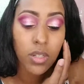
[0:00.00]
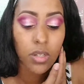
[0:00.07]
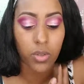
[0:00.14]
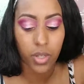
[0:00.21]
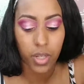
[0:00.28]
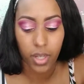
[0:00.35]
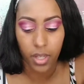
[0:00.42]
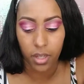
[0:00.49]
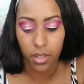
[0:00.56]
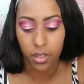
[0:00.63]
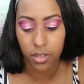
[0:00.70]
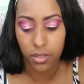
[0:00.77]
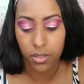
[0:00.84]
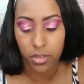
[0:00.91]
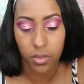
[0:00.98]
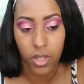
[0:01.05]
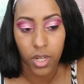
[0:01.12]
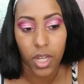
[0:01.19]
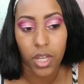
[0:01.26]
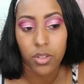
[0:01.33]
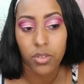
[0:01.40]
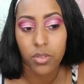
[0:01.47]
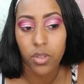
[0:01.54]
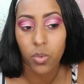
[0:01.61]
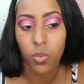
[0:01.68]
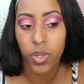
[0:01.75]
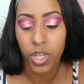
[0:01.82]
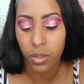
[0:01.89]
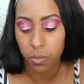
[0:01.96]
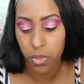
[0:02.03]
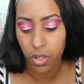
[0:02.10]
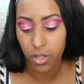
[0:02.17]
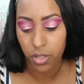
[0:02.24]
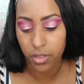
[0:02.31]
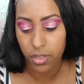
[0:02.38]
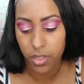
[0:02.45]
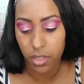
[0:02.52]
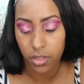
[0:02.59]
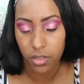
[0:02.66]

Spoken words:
Okay, so now the wing part.